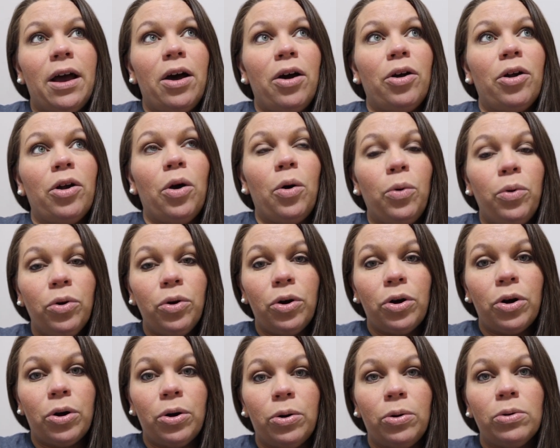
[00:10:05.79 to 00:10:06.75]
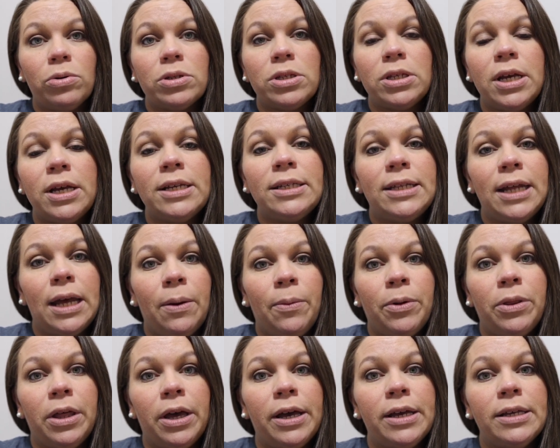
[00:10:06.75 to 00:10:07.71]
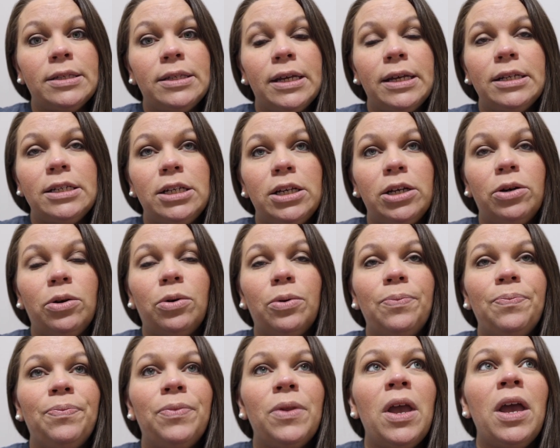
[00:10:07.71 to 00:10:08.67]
our older girls stay with us until